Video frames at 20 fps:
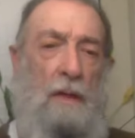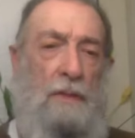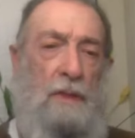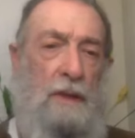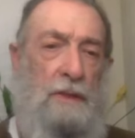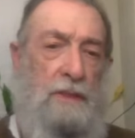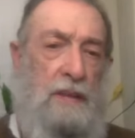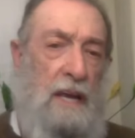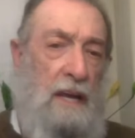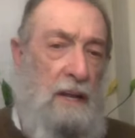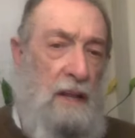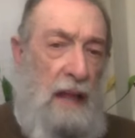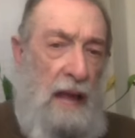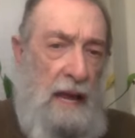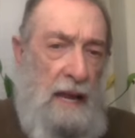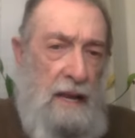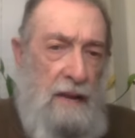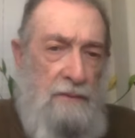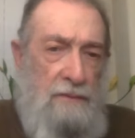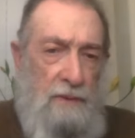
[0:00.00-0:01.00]
the, the
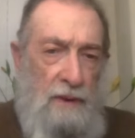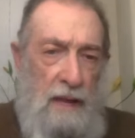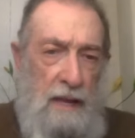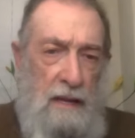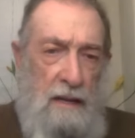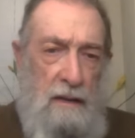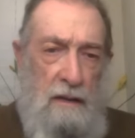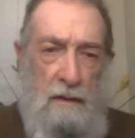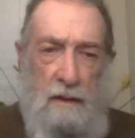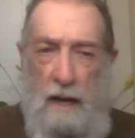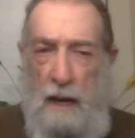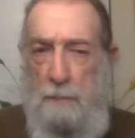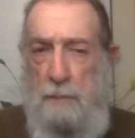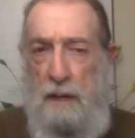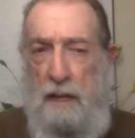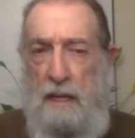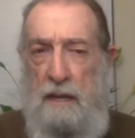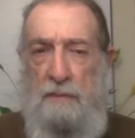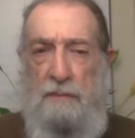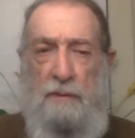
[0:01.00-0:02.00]
Atlantic Fleet, I
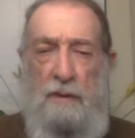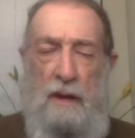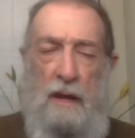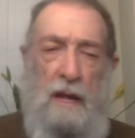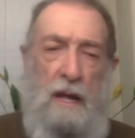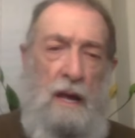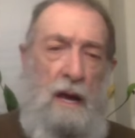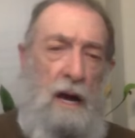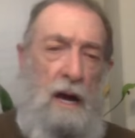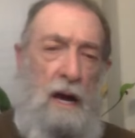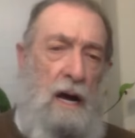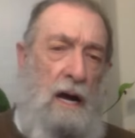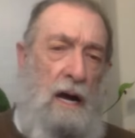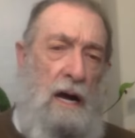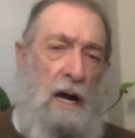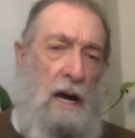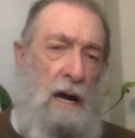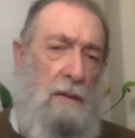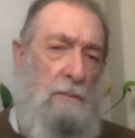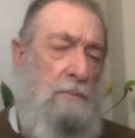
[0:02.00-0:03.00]
believe.
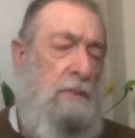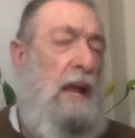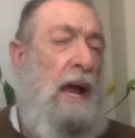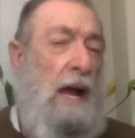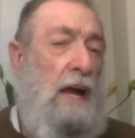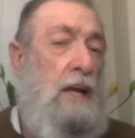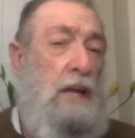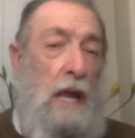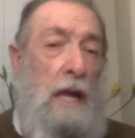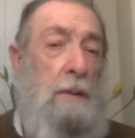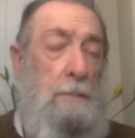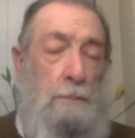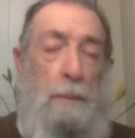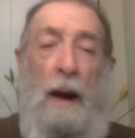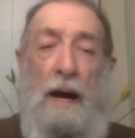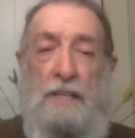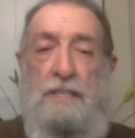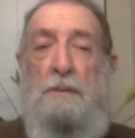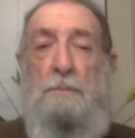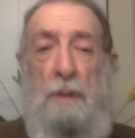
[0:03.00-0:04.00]
Uh, yeah, it,
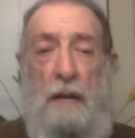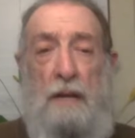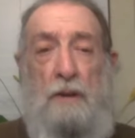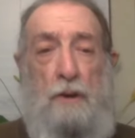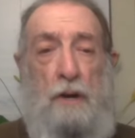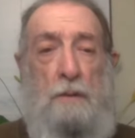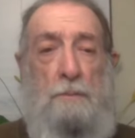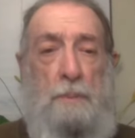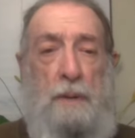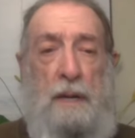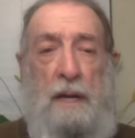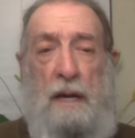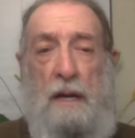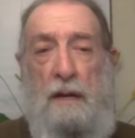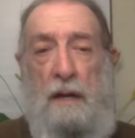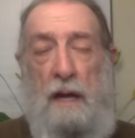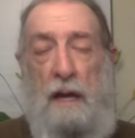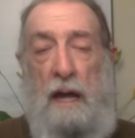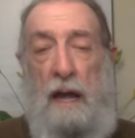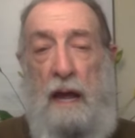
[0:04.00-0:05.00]
it possibly could be
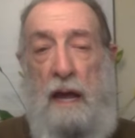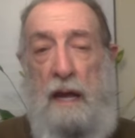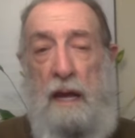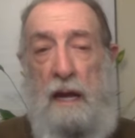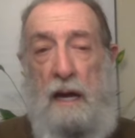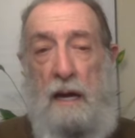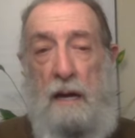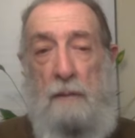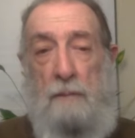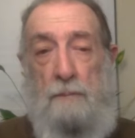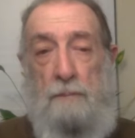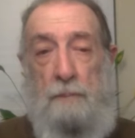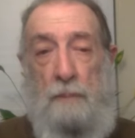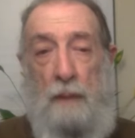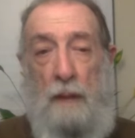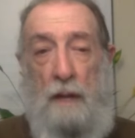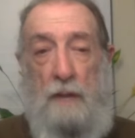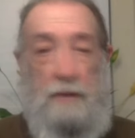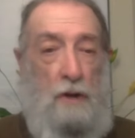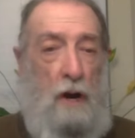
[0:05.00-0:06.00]
a, a,
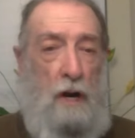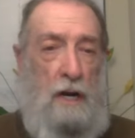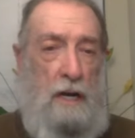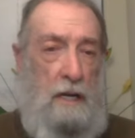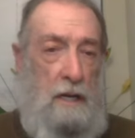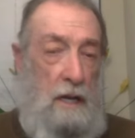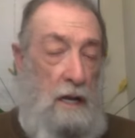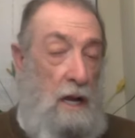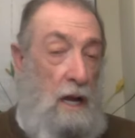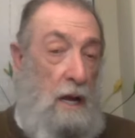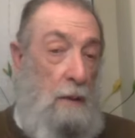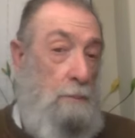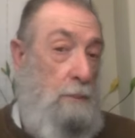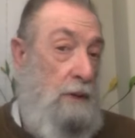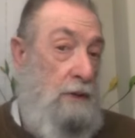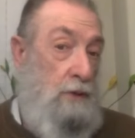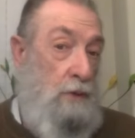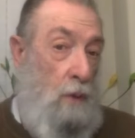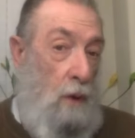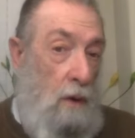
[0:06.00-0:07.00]
a target,
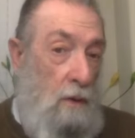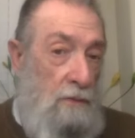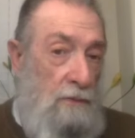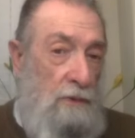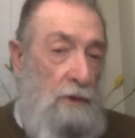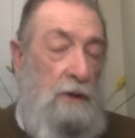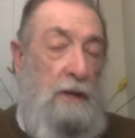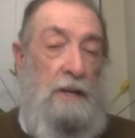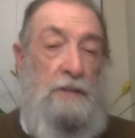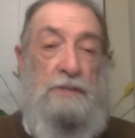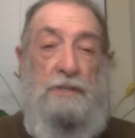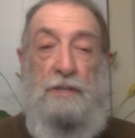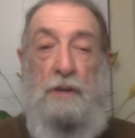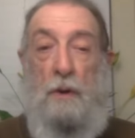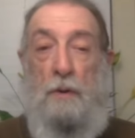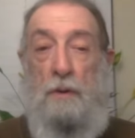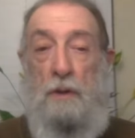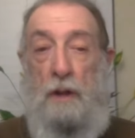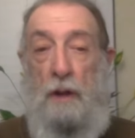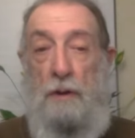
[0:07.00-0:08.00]
but Norfolk is
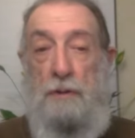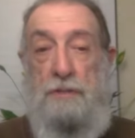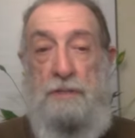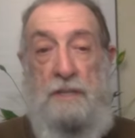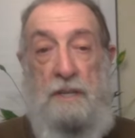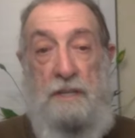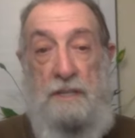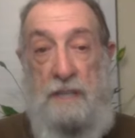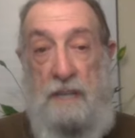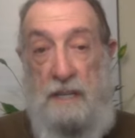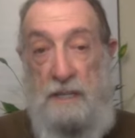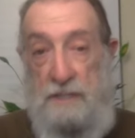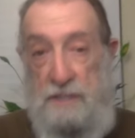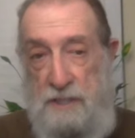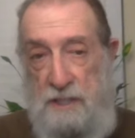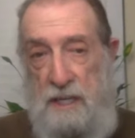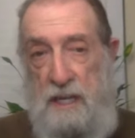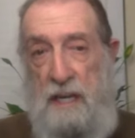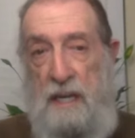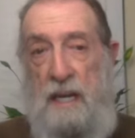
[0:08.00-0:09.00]
so close to D
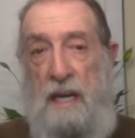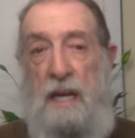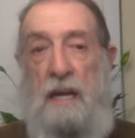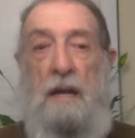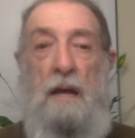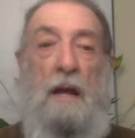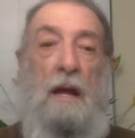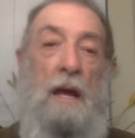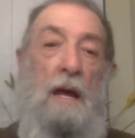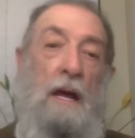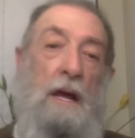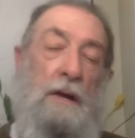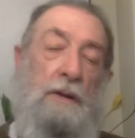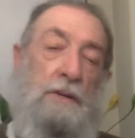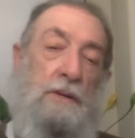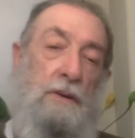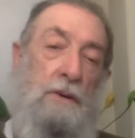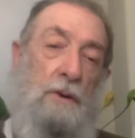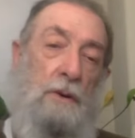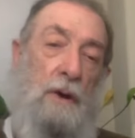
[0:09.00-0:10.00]
C,
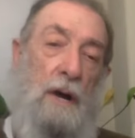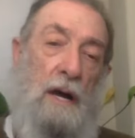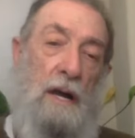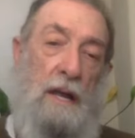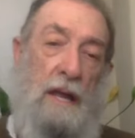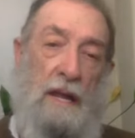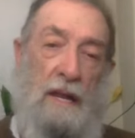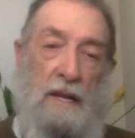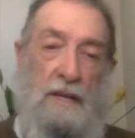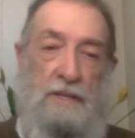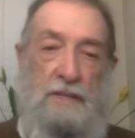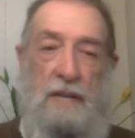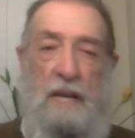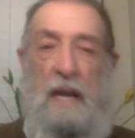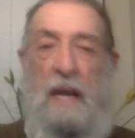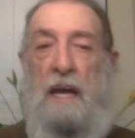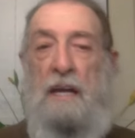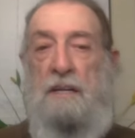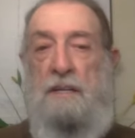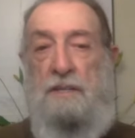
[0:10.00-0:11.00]
to uh, N S
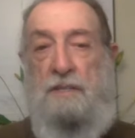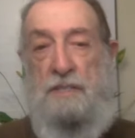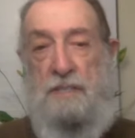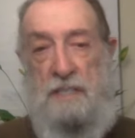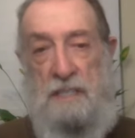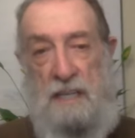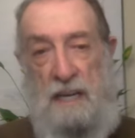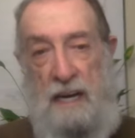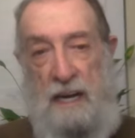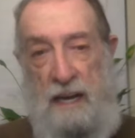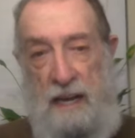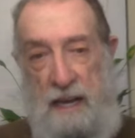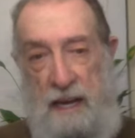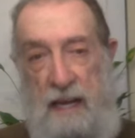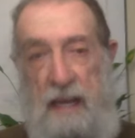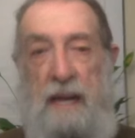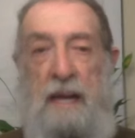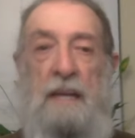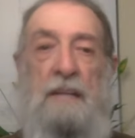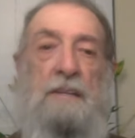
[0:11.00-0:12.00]
A, to C I
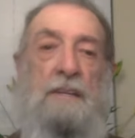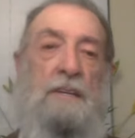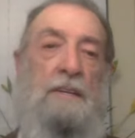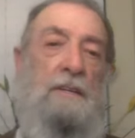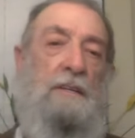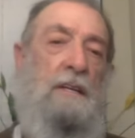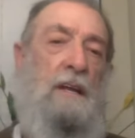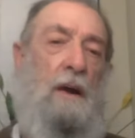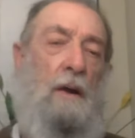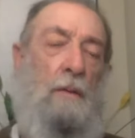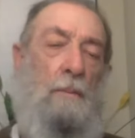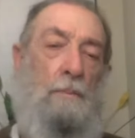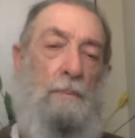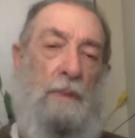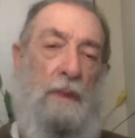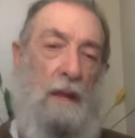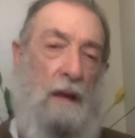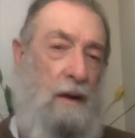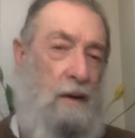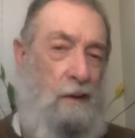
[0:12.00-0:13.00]
A, to, you know,
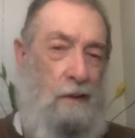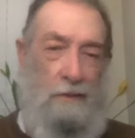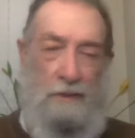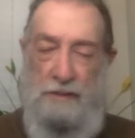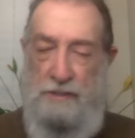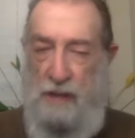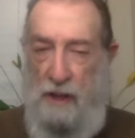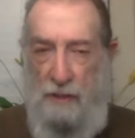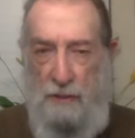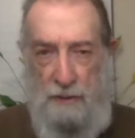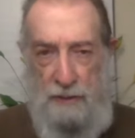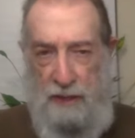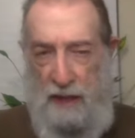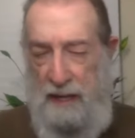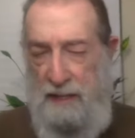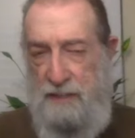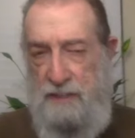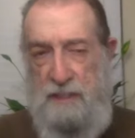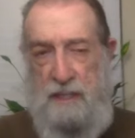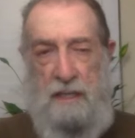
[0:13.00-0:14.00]
all these other
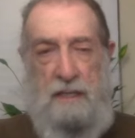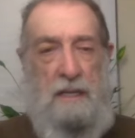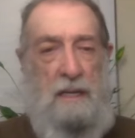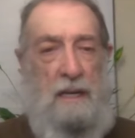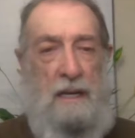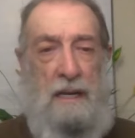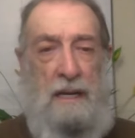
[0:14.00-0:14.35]
things that,